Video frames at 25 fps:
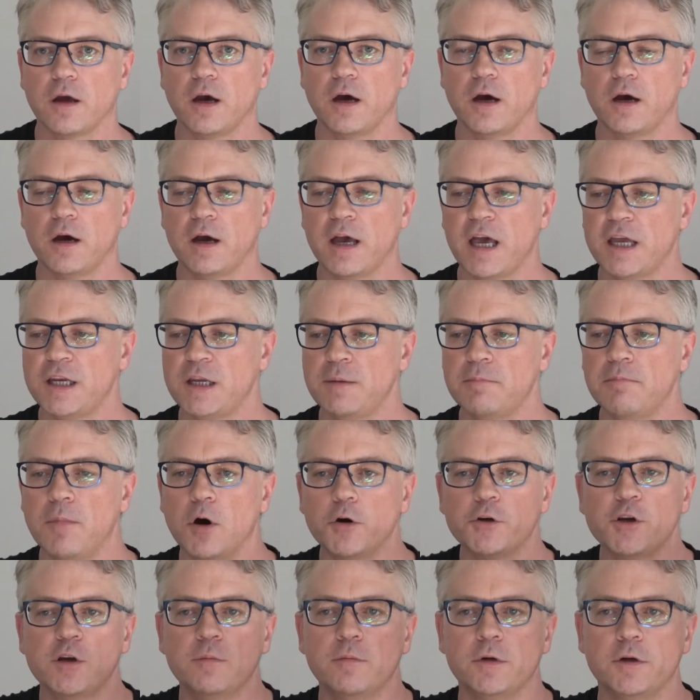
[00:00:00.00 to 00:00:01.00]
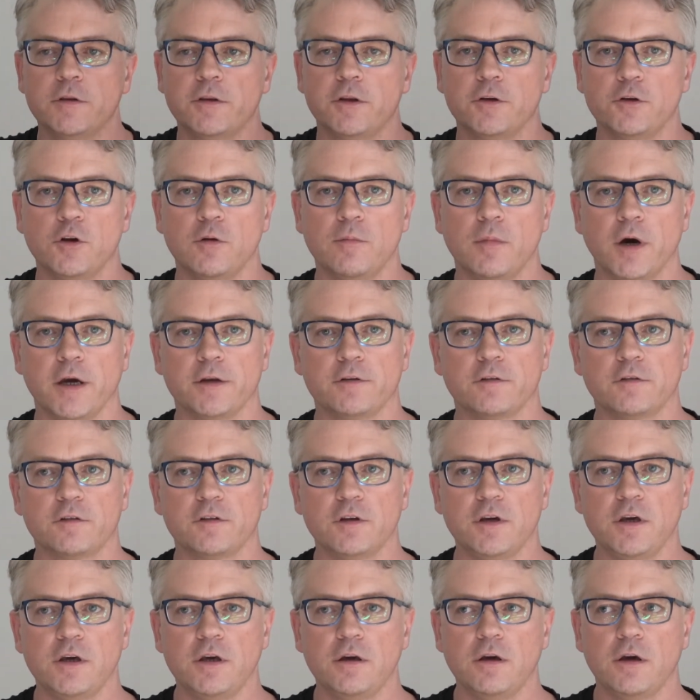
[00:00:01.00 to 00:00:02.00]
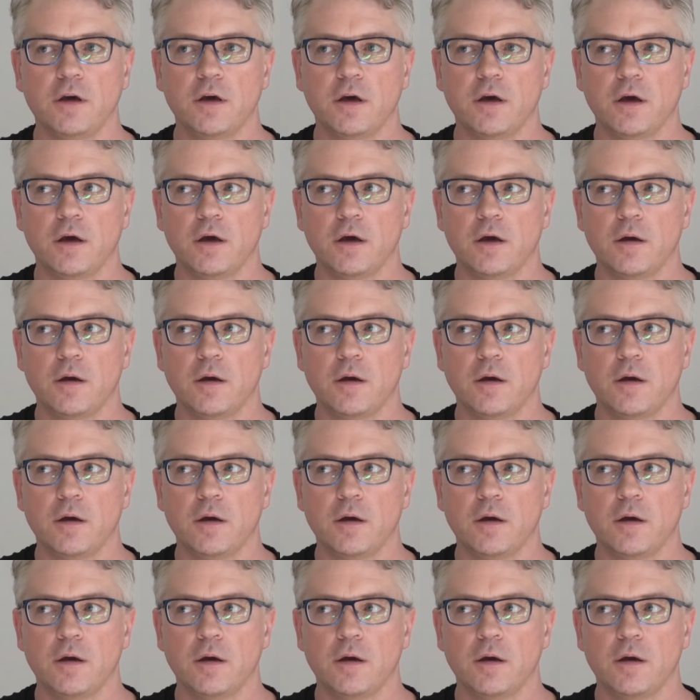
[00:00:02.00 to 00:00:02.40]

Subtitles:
Any monument that you might see